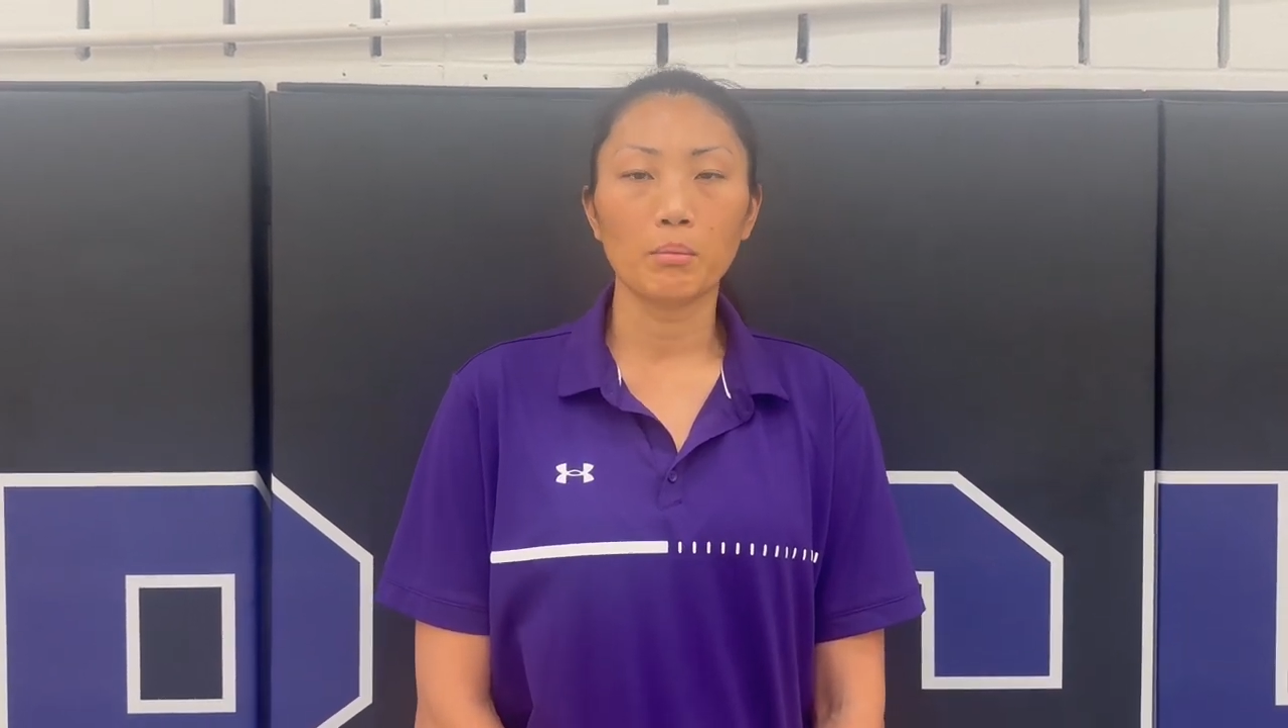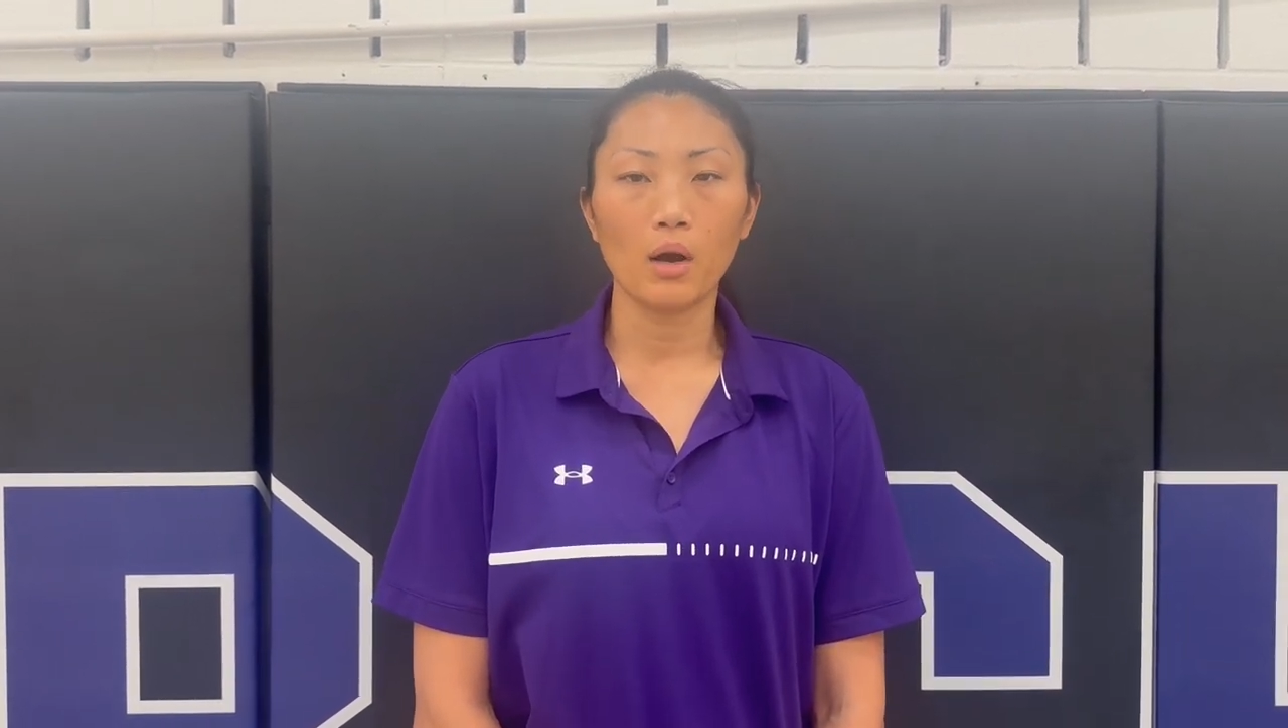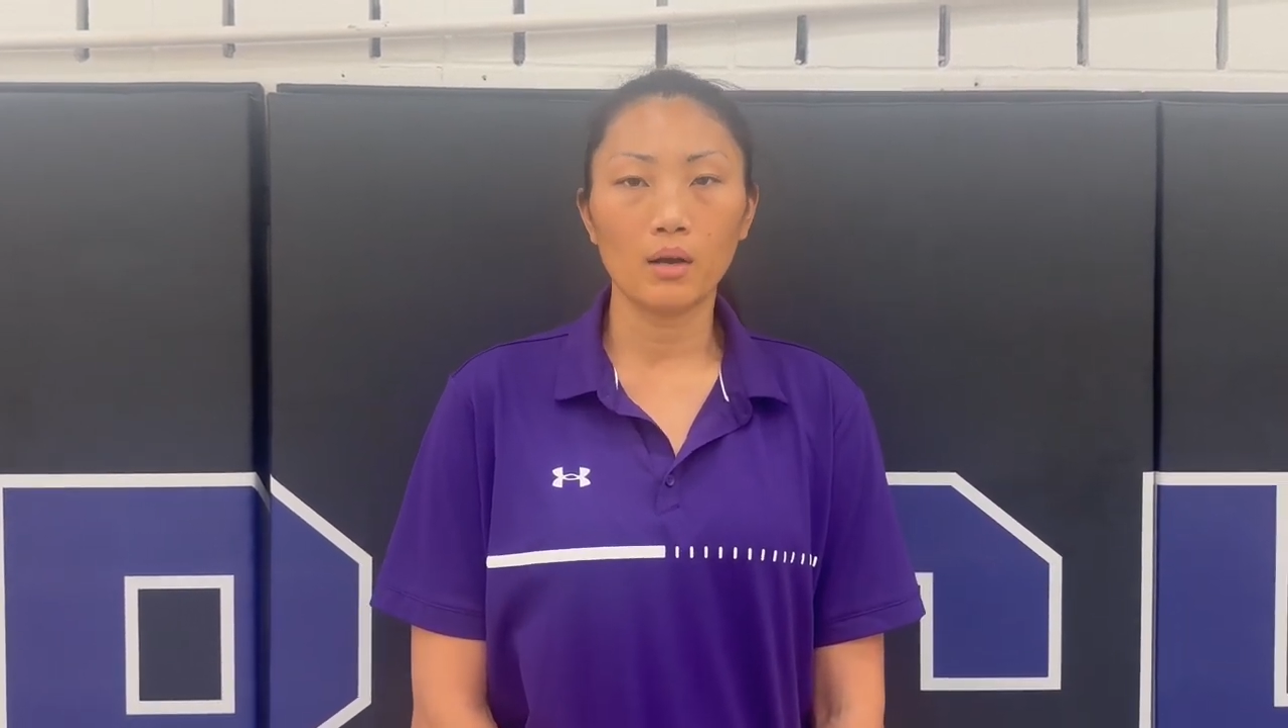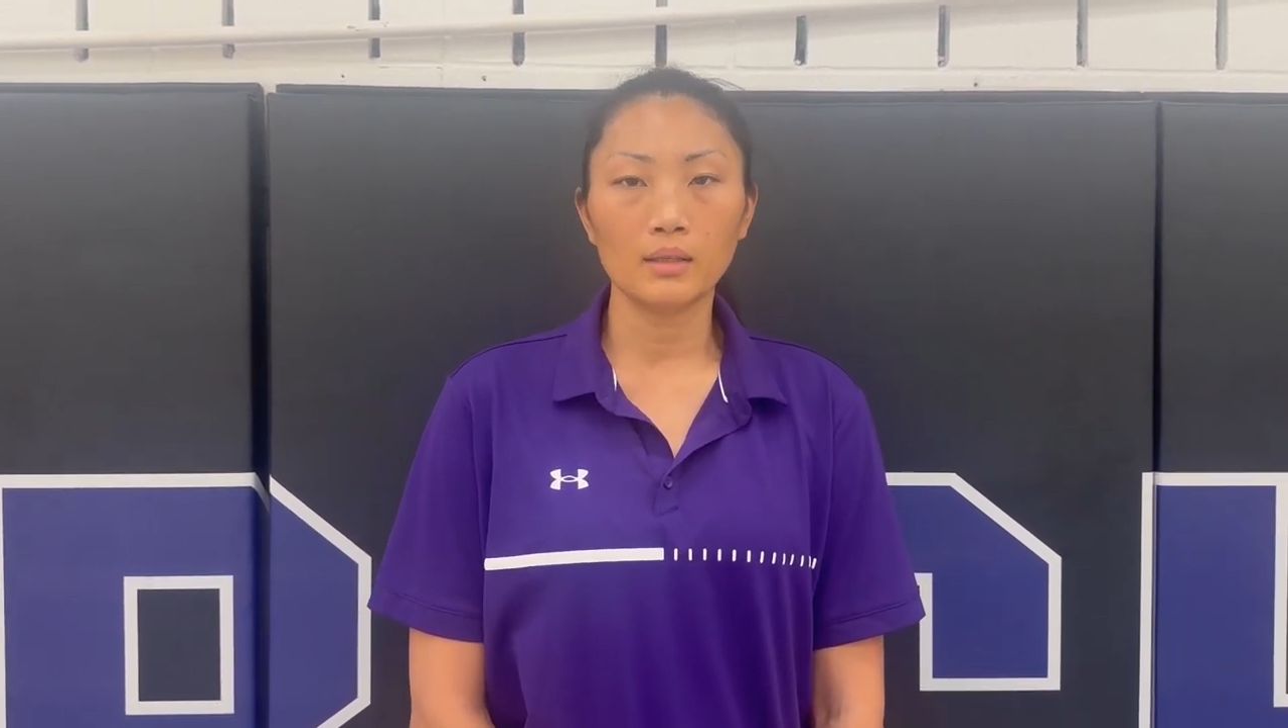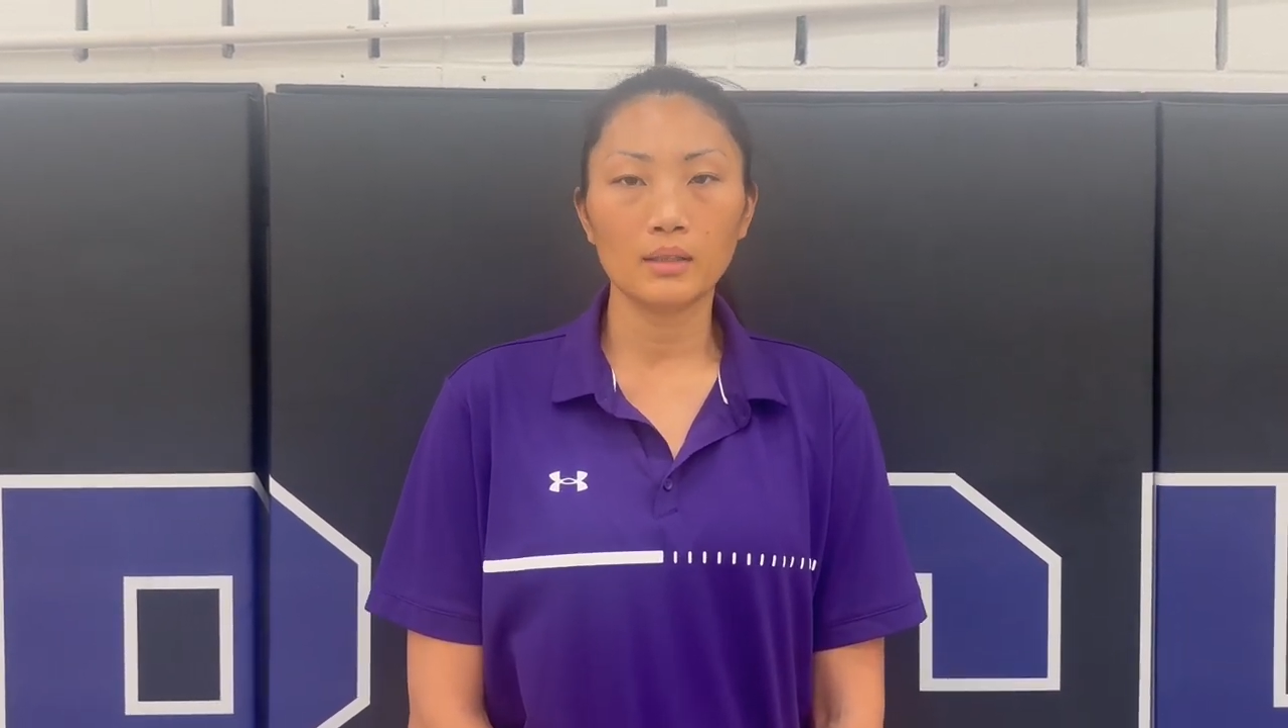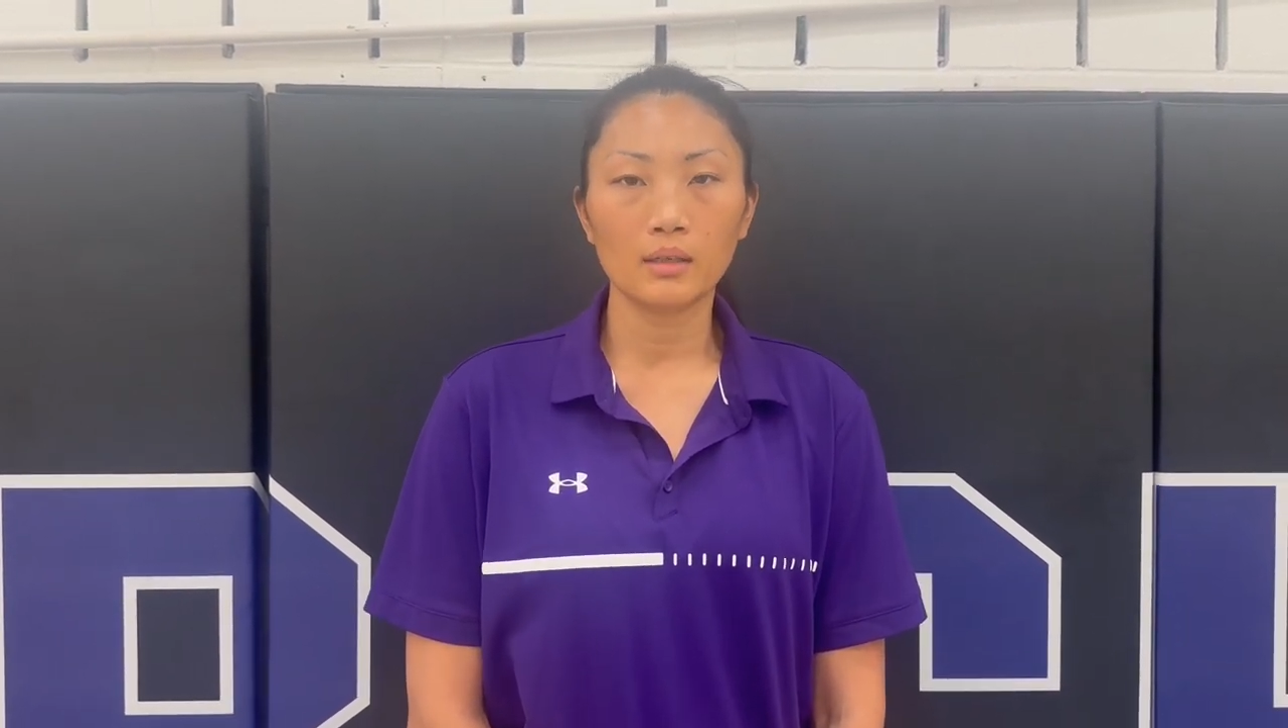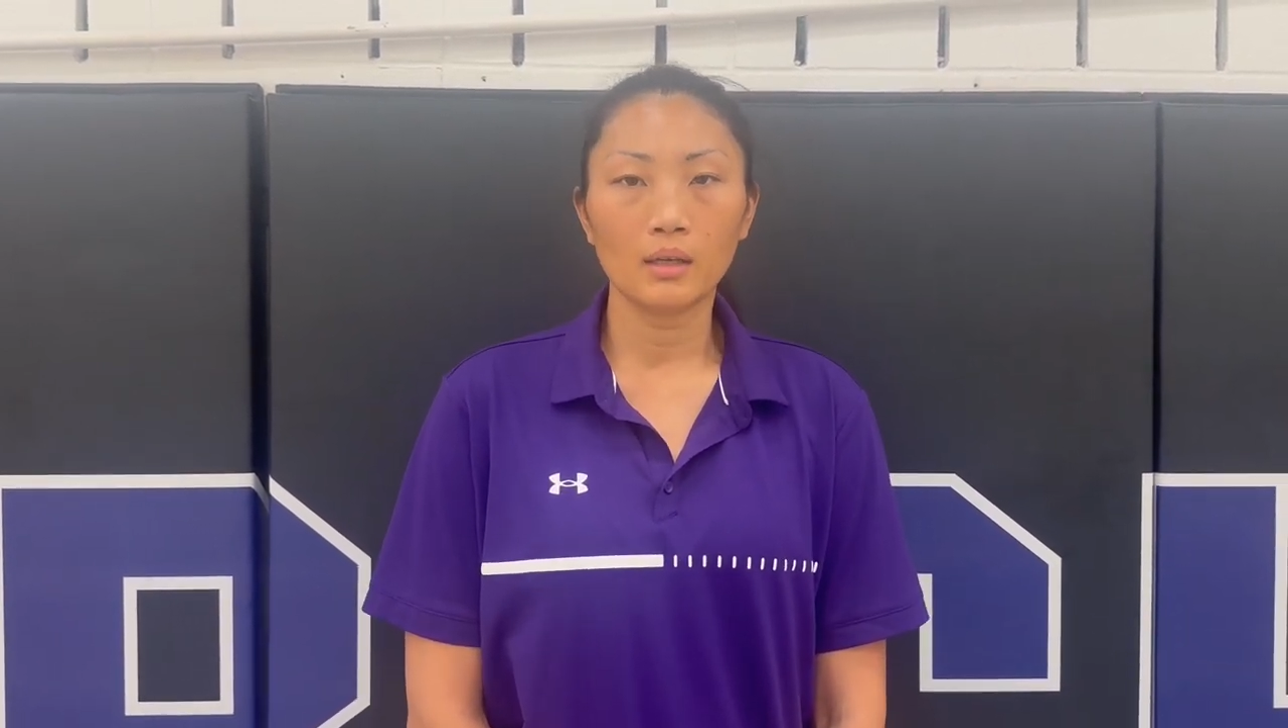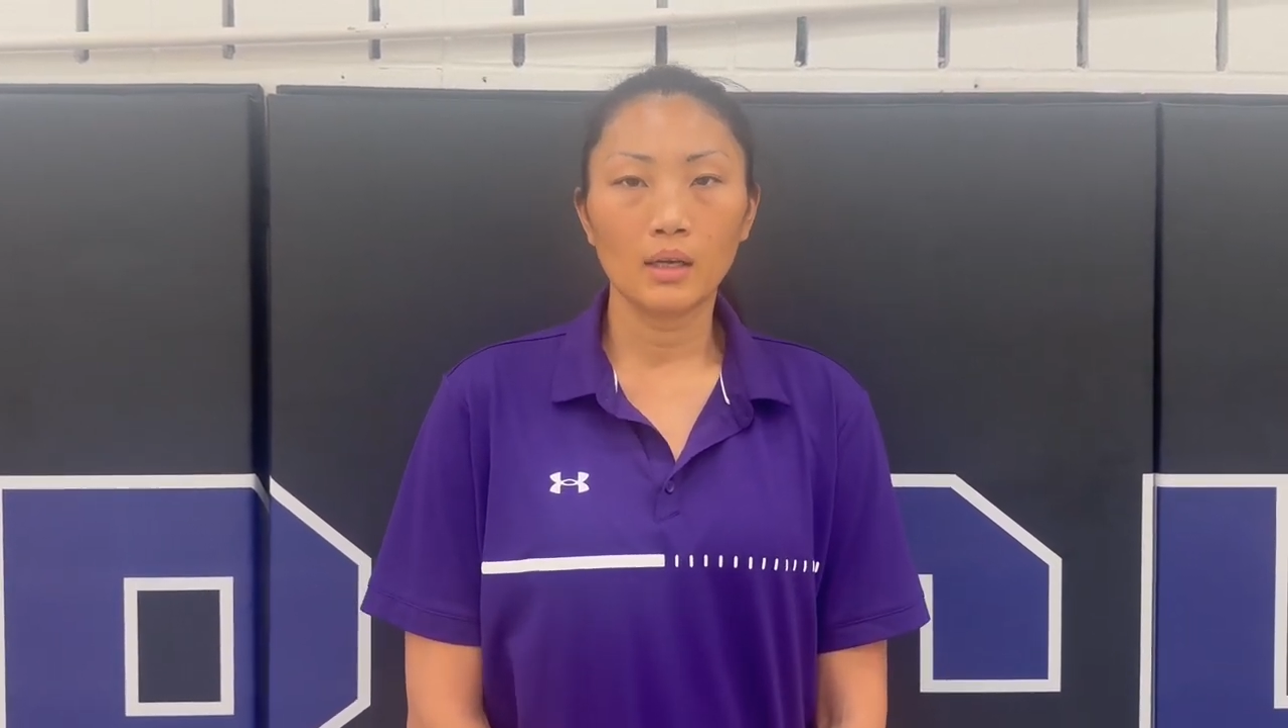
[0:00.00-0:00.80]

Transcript: bond.